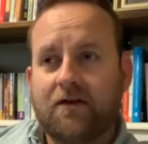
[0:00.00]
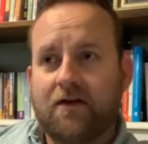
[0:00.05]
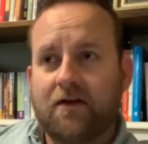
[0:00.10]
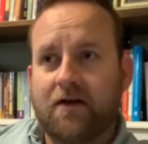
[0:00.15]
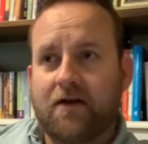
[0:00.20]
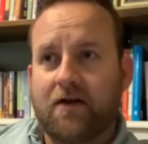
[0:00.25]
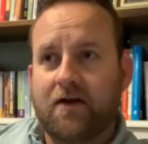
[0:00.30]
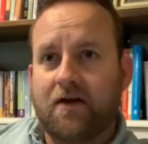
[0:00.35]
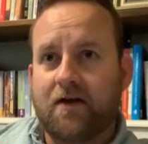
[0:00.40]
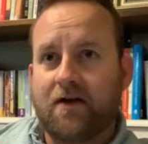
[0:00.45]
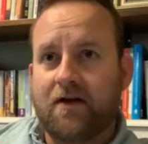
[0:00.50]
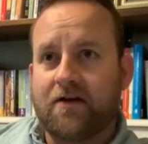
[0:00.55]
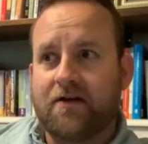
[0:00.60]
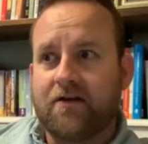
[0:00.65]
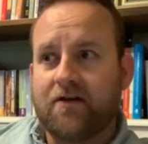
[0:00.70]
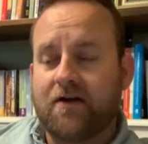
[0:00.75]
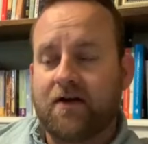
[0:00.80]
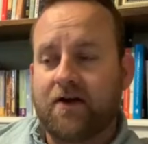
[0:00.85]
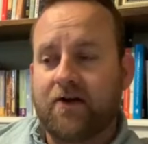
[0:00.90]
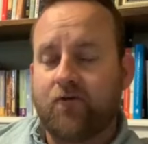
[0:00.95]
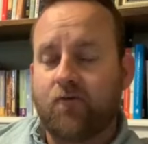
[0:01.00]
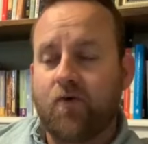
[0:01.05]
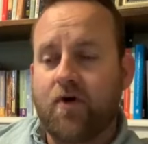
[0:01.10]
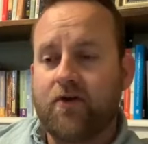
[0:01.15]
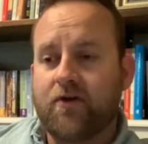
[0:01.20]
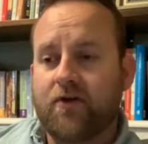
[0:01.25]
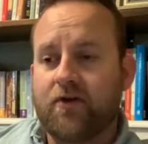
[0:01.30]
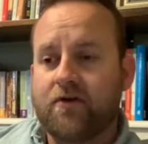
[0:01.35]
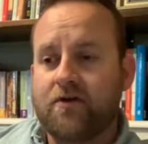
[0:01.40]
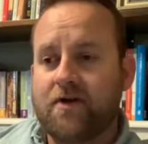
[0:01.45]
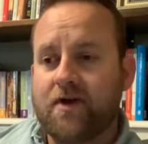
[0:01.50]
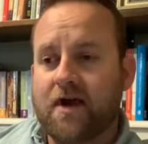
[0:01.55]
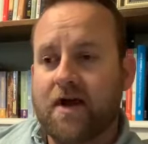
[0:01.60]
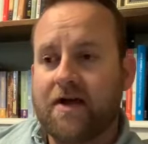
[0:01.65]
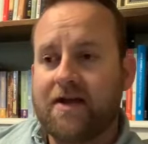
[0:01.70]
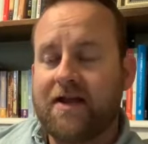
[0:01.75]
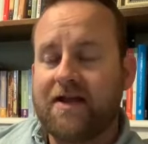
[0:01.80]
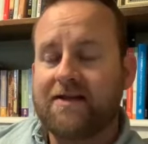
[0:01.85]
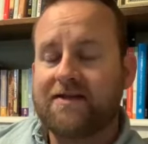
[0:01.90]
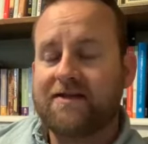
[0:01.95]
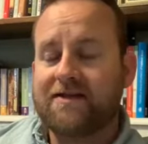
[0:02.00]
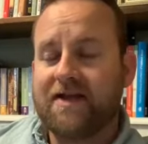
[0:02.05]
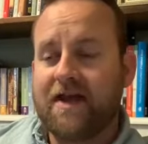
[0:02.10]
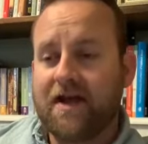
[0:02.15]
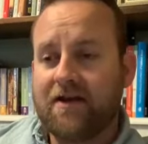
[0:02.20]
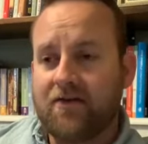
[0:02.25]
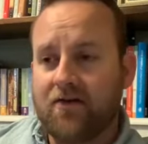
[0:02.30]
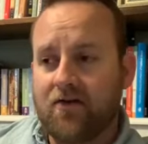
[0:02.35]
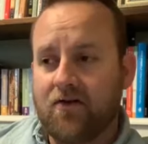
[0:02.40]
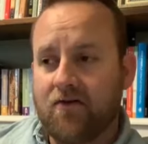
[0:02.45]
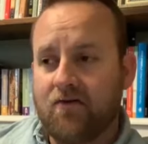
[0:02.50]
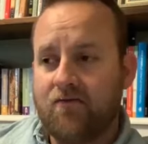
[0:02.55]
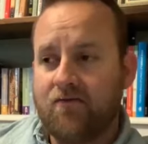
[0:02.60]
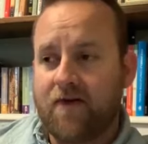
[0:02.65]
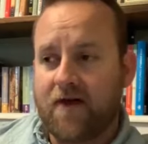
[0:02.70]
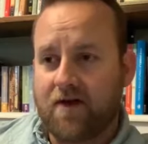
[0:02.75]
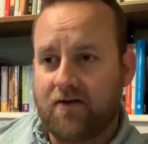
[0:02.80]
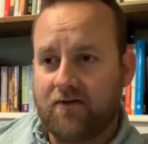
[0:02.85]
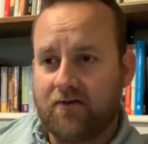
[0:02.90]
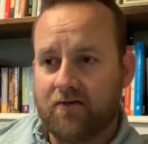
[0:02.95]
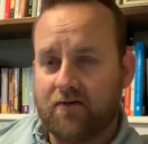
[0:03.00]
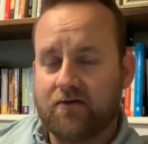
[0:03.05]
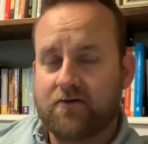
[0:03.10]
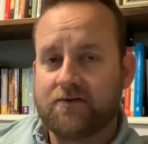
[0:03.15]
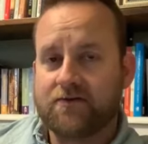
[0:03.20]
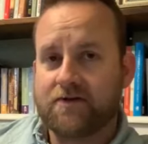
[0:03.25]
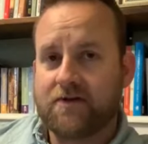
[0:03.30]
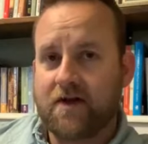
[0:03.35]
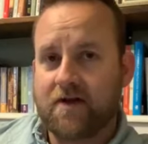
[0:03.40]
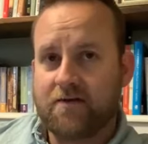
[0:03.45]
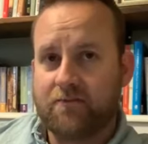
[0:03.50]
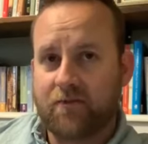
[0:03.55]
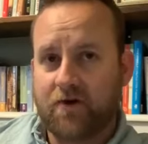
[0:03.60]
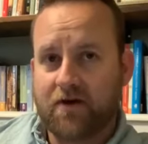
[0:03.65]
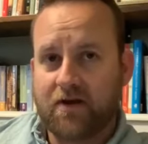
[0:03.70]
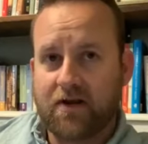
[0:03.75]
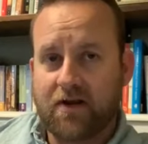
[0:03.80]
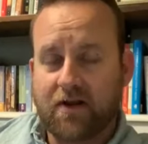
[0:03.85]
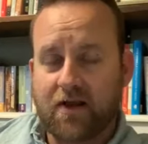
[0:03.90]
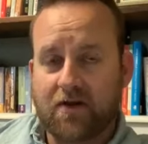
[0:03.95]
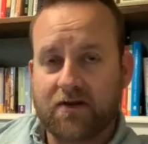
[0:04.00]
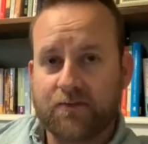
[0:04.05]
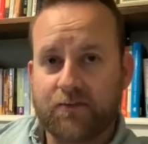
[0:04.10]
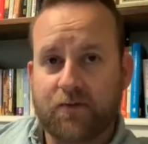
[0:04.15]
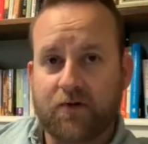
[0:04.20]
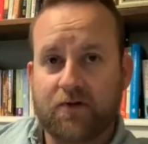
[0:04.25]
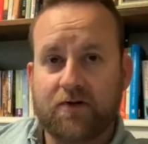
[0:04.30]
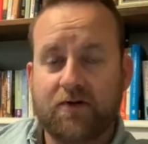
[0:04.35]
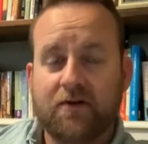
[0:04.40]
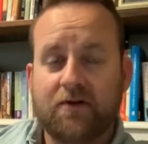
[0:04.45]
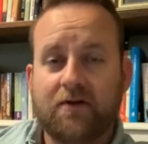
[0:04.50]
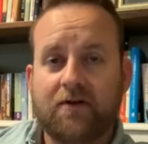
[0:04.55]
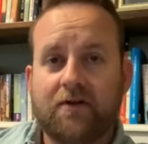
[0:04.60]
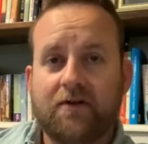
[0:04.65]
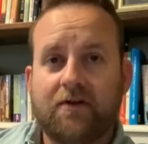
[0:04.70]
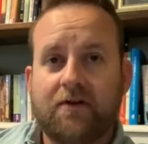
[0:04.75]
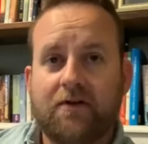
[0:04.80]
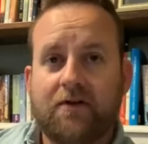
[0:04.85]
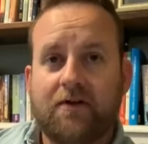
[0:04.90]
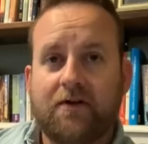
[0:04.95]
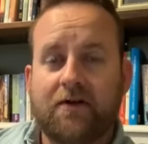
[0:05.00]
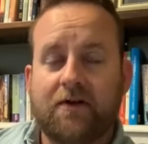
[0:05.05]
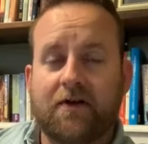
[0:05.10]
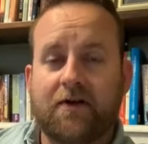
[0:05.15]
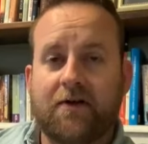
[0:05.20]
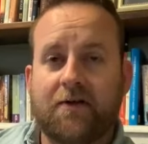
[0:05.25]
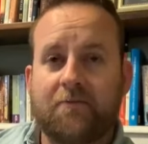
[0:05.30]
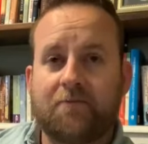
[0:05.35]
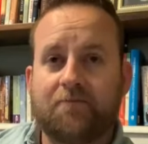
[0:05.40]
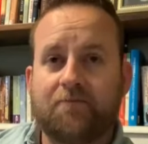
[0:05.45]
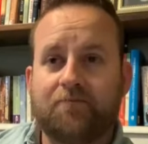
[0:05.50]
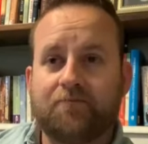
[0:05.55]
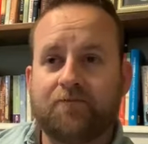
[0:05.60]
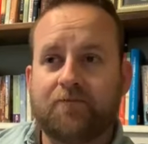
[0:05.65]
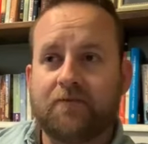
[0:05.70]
on whether or not a technical founder who's not a marketing expert, um,